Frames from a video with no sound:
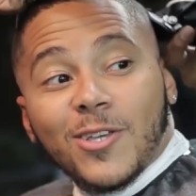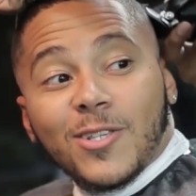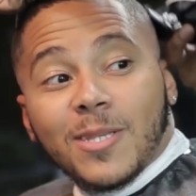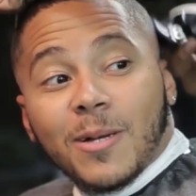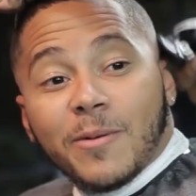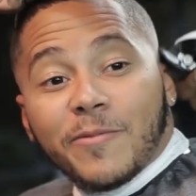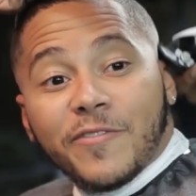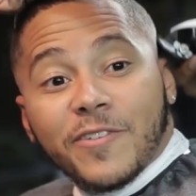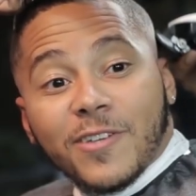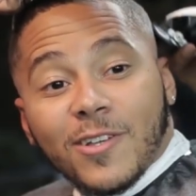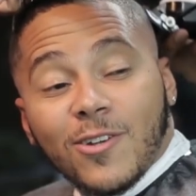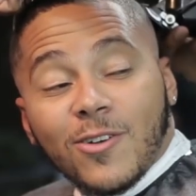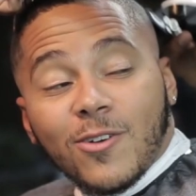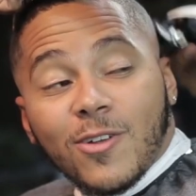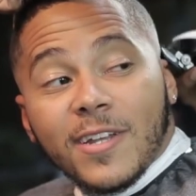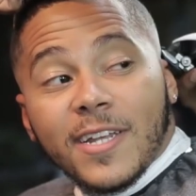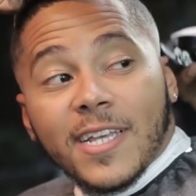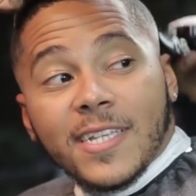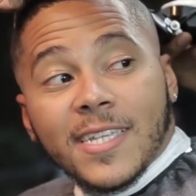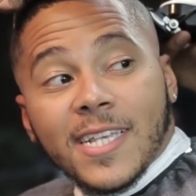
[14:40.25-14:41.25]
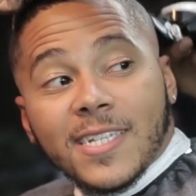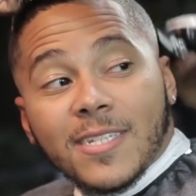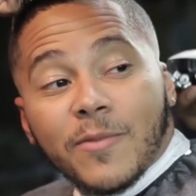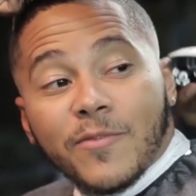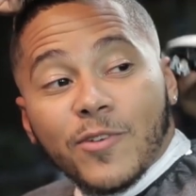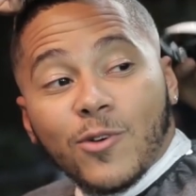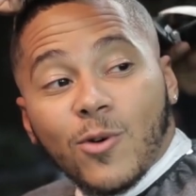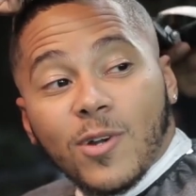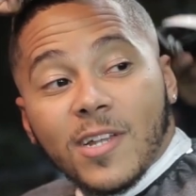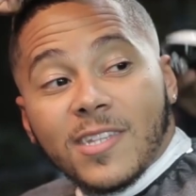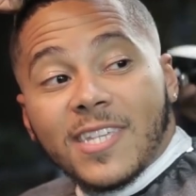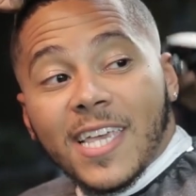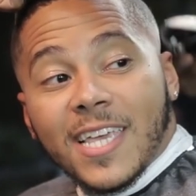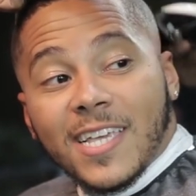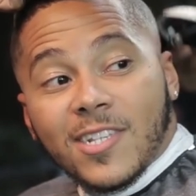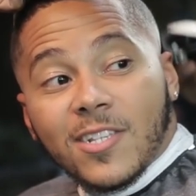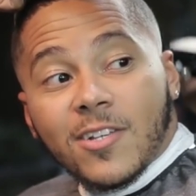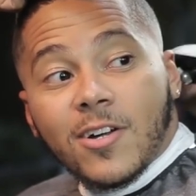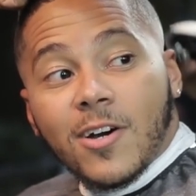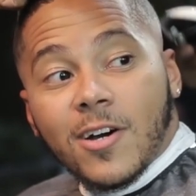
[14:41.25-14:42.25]
tell you something. Look, there's something called a
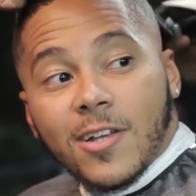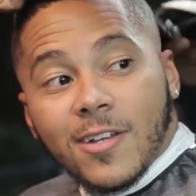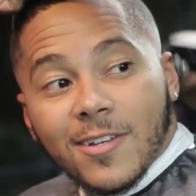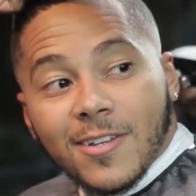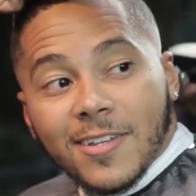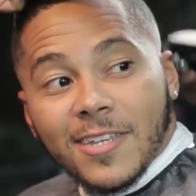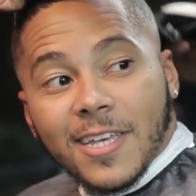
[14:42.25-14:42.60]
taste card.